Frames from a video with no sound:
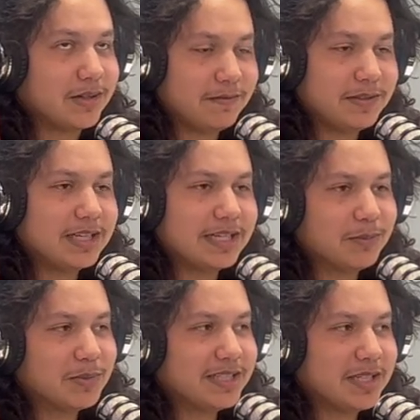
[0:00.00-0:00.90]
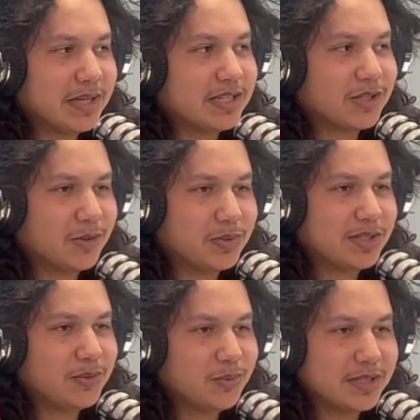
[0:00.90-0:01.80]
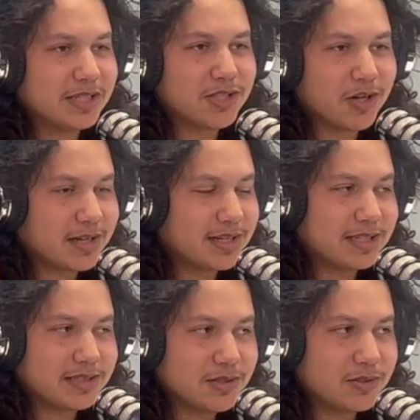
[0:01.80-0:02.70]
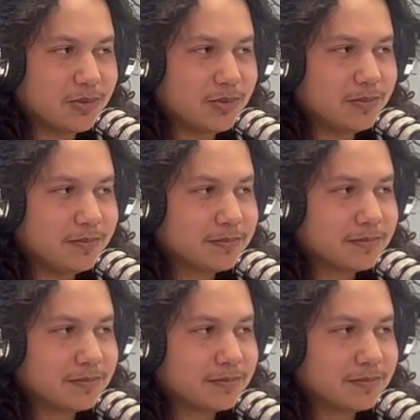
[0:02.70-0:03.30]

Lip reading: I feel like it really depends on when you get started at this school.